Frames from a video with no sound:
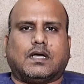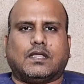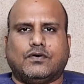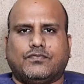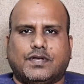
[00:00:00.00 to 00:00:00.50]

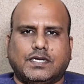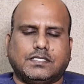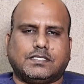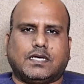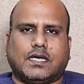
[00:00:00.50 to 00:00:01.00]
Hello
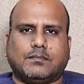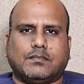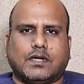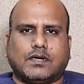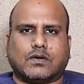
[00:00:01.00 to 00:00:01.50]
friends,
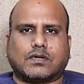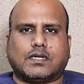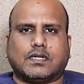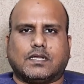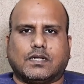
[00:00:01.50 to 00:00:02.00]
I'm
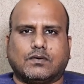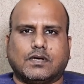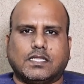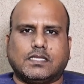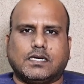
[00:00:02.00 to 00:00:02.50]
Dr.
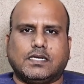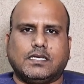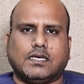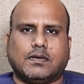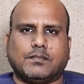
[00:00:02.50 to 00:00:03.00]
Raghunath
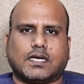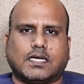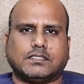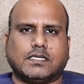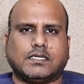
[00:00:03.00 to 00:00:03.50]
Reddy. I'm a
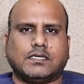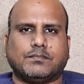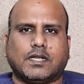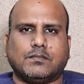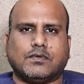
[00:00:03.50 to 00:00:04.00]
consultant
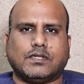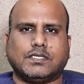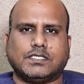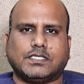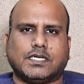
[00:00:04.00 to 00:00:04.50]

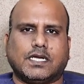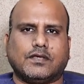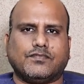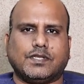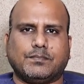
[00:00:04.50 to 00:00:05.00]
pulmonologist and head
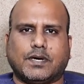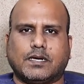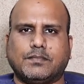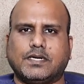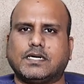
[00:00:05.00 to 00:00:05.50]
of the
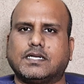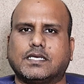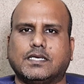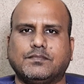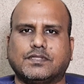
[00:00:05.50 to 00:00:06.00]
department at
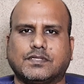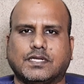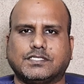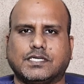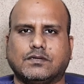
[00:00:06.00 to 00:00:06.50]
KIMS
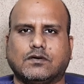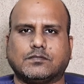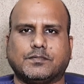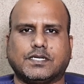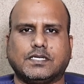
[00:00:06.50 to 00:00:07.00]
Sunshine
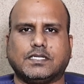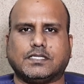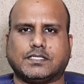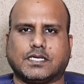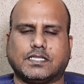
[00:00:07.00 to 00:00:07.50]
Hospital,
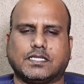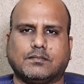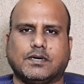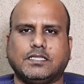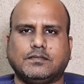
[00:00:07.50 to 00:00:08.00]

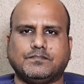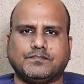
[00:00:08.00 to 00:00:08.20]
Secunderabad.